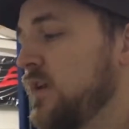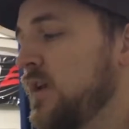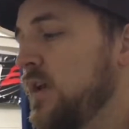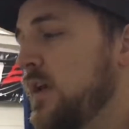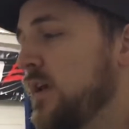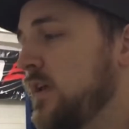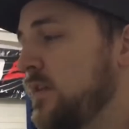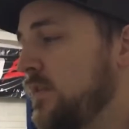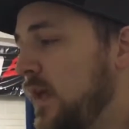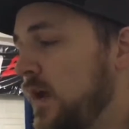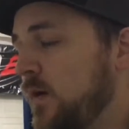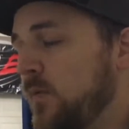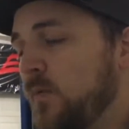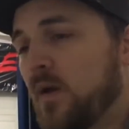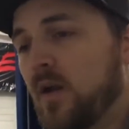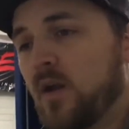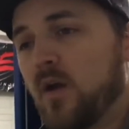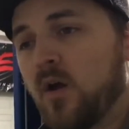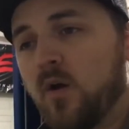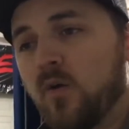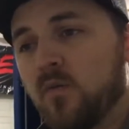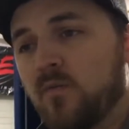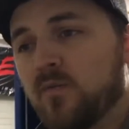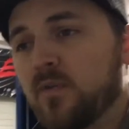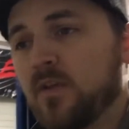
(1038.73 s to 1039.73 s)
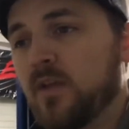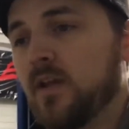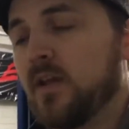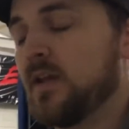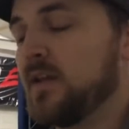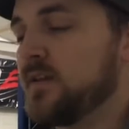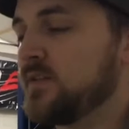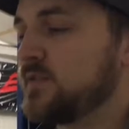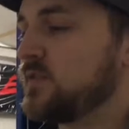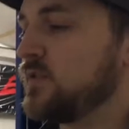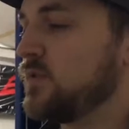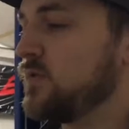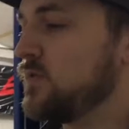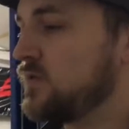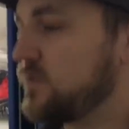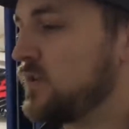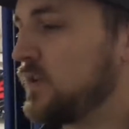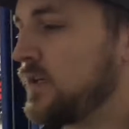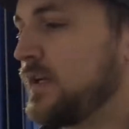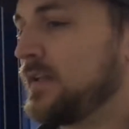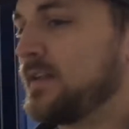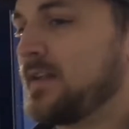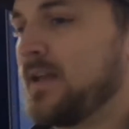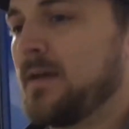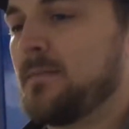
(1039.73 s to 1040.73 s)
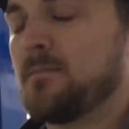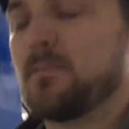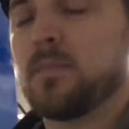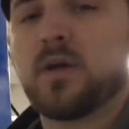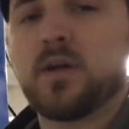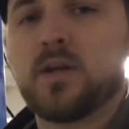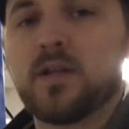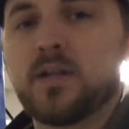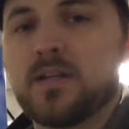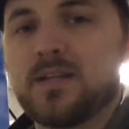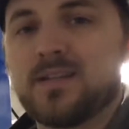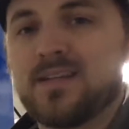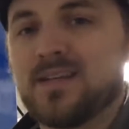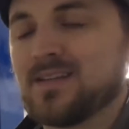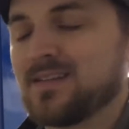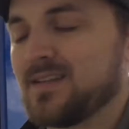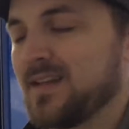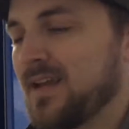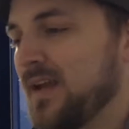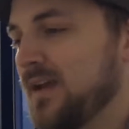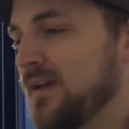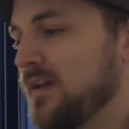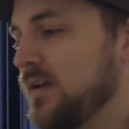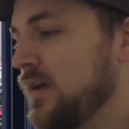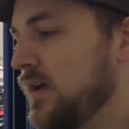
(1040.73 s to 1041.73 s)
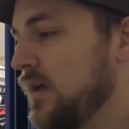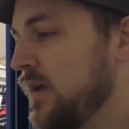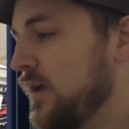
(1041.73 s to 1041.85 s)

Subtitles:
That way, hopefully, as soon as I got that money to get that